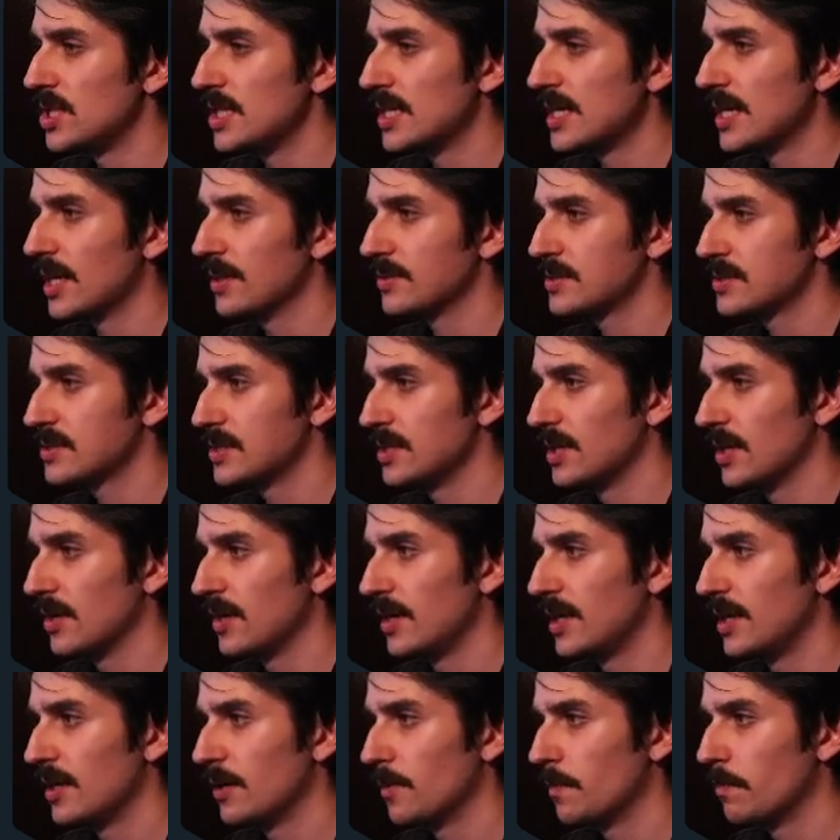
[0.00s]
CLI
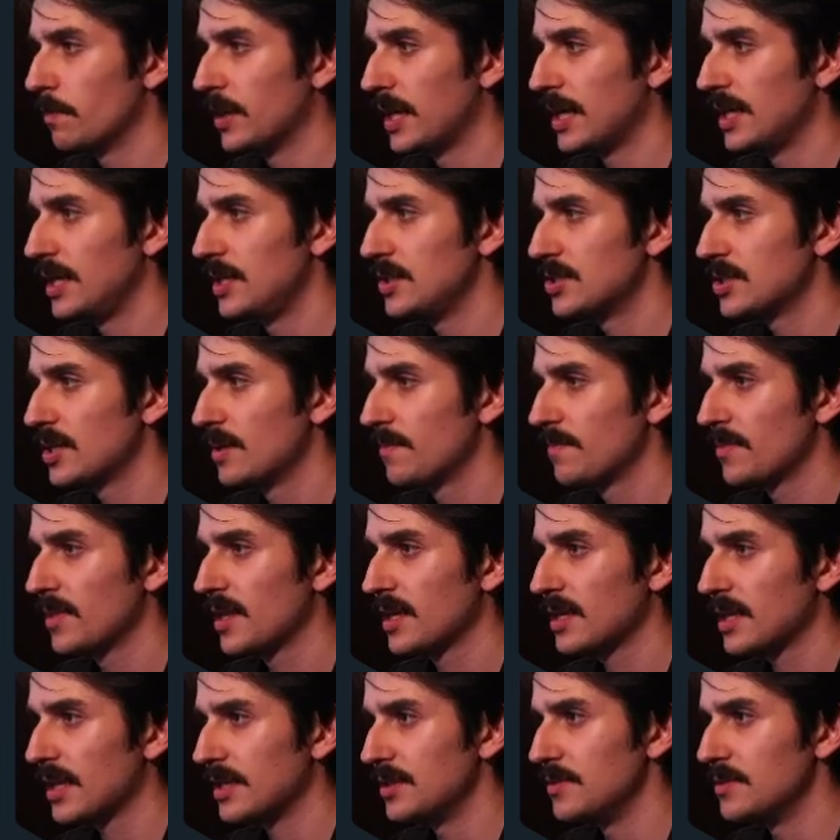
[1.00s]
page. Can you
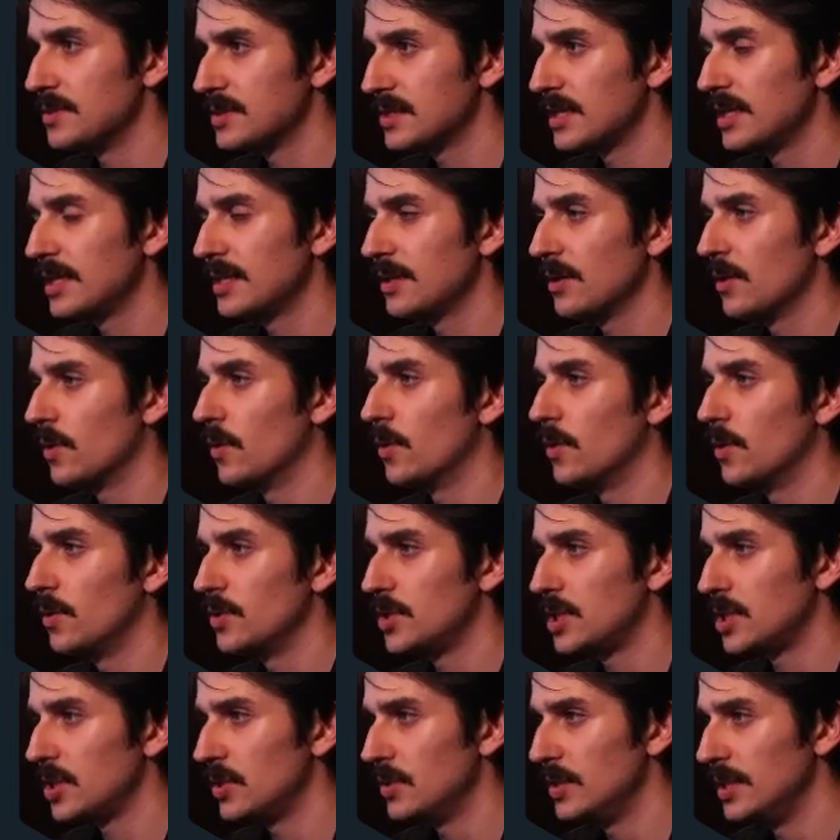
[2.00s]
see it, or do you
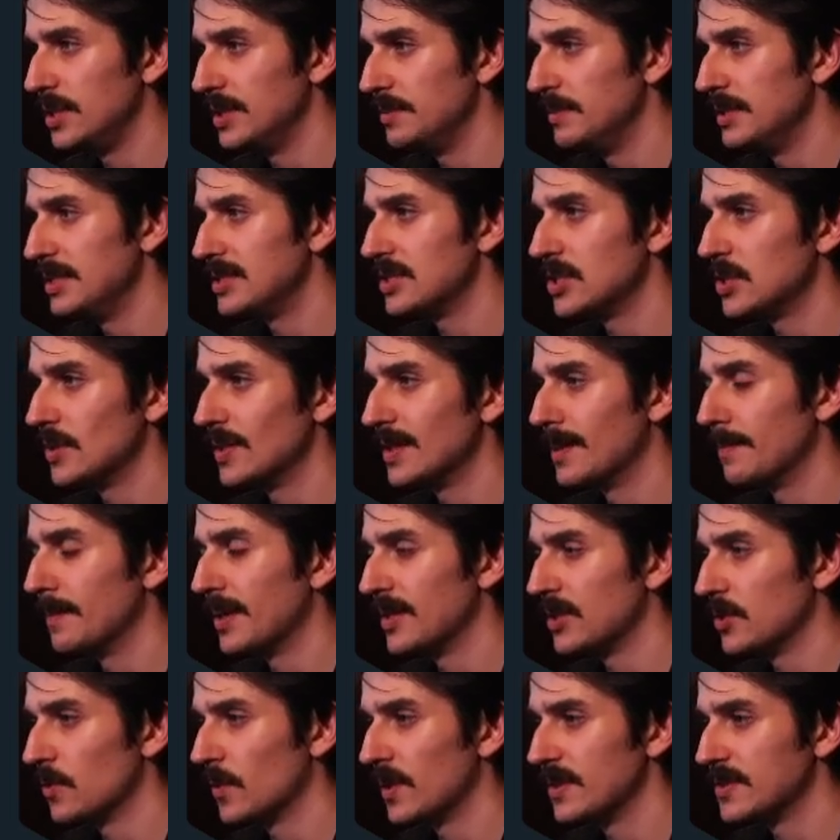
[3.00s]
need me to do it the manual way
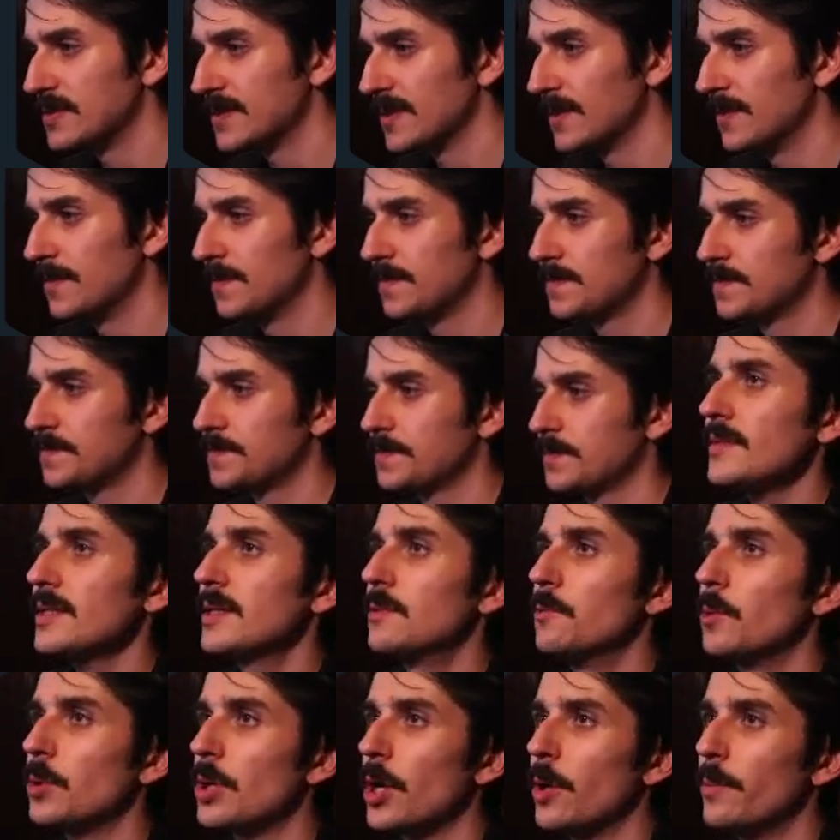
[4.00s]
still? We'll go
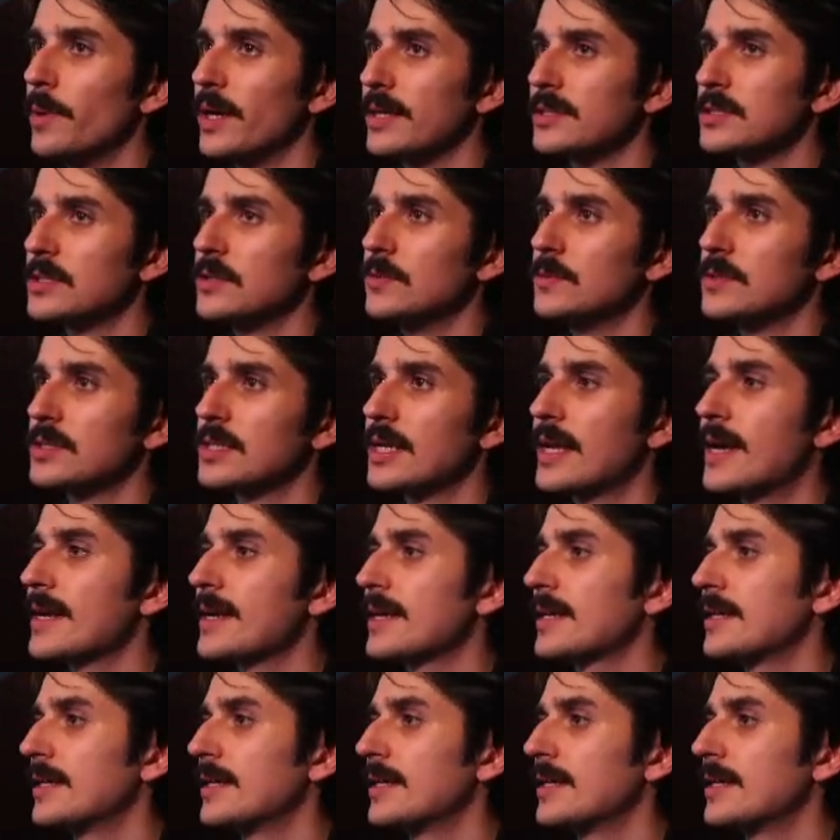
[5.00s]
back to Slack.